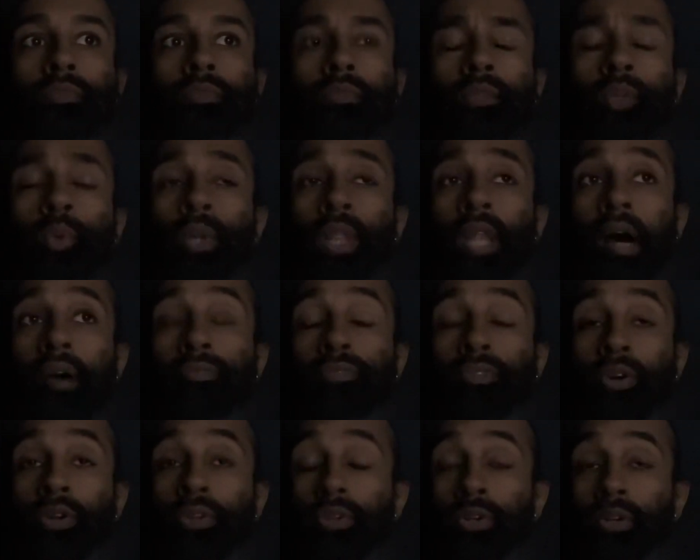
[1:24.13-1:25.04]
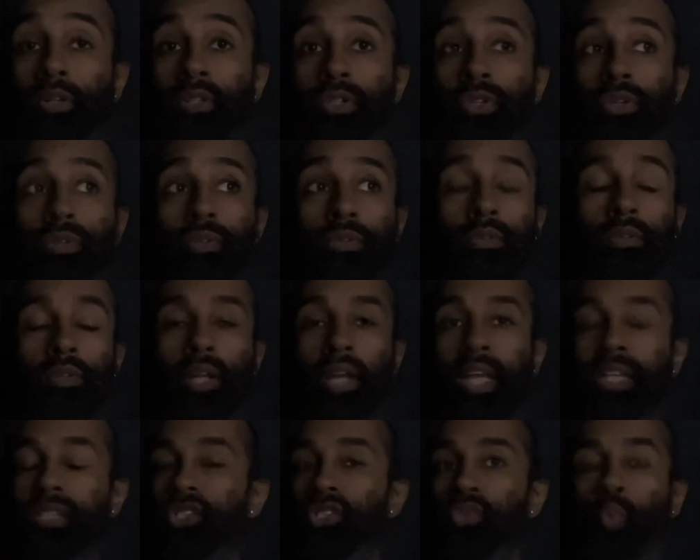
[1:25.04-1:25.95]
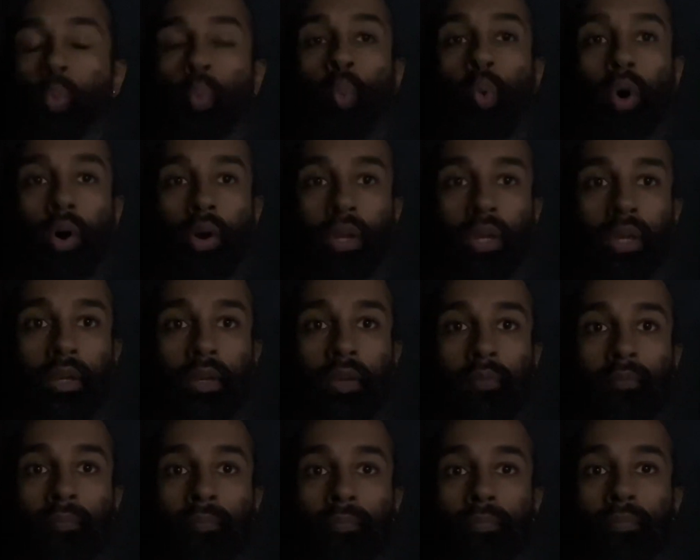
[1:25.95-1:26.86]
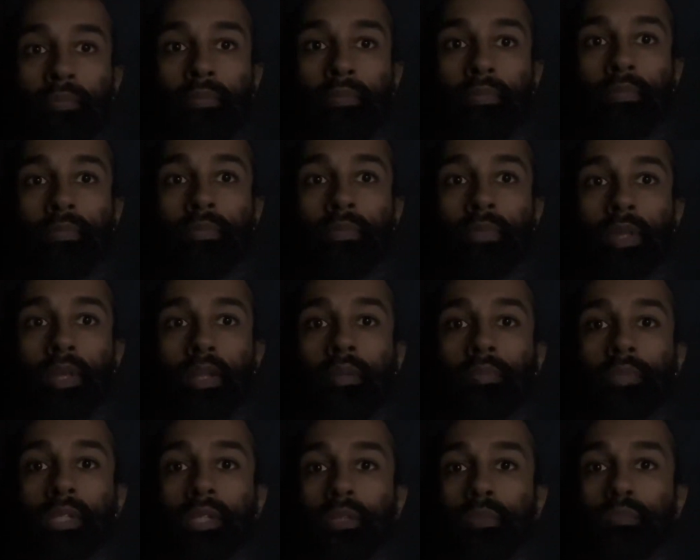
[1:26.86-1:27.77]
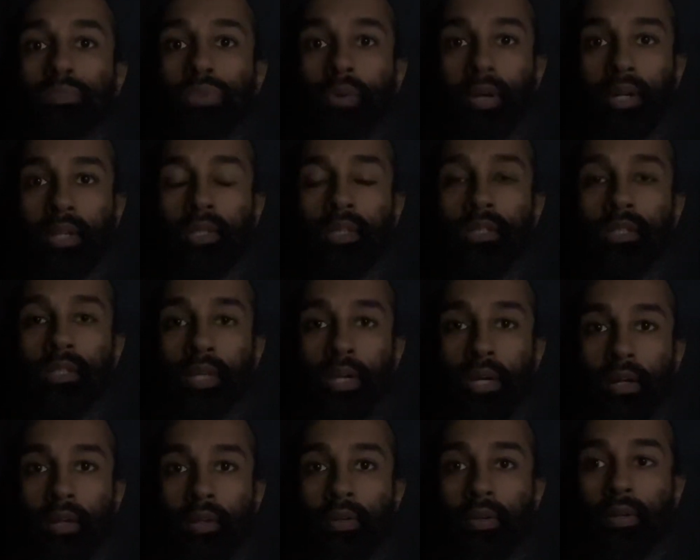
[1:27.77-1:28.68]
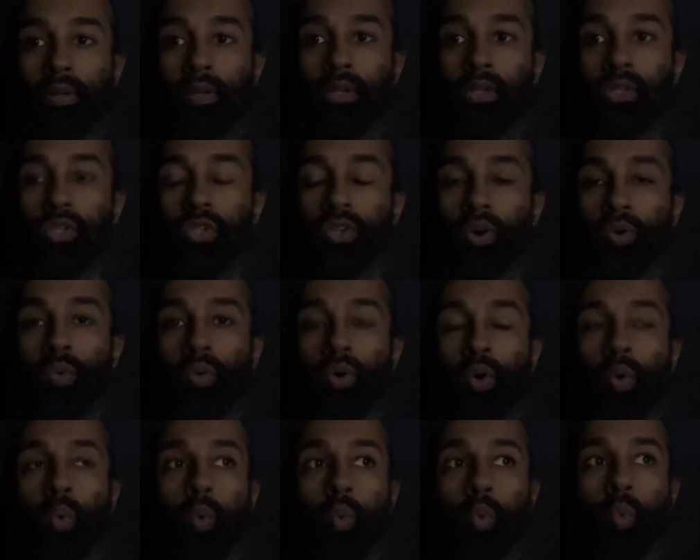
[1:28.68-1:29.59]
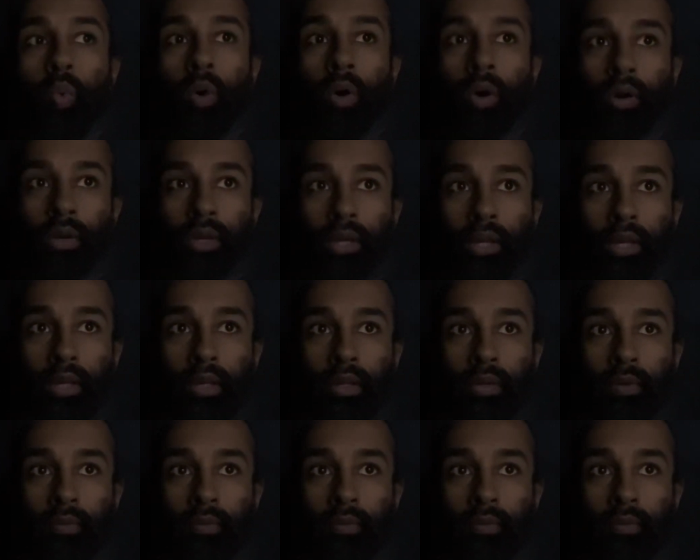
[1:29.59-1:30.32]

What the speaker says: Without further ado, it's walking. And let me just break this down. So, walking.